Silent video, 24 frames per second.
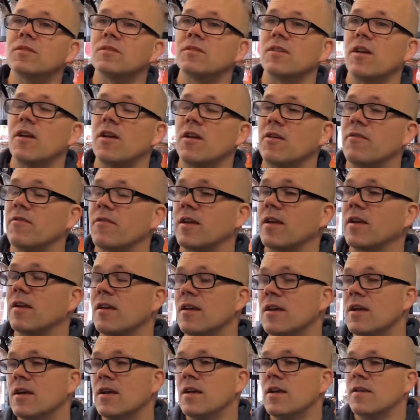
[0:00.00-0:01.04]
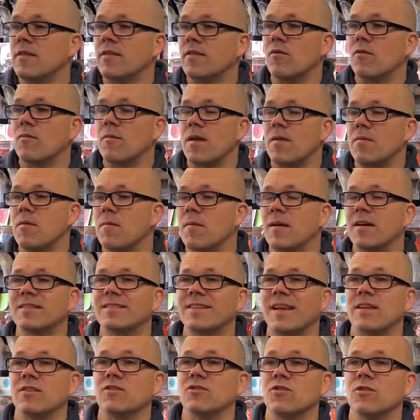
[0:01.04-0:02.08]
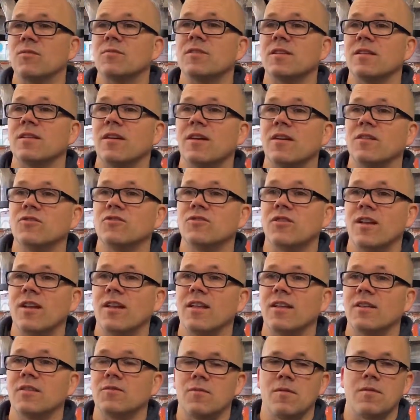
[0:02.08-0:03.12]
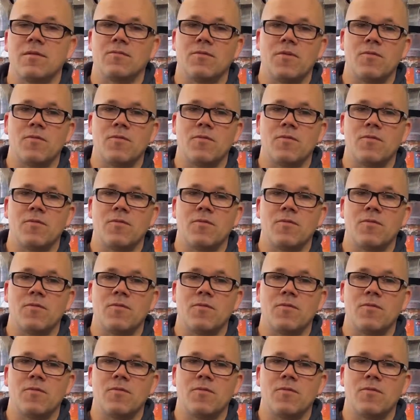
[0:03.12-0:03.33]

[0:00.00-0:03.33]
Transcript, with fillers: So I think there were maybe about 10 shops in the country like this when,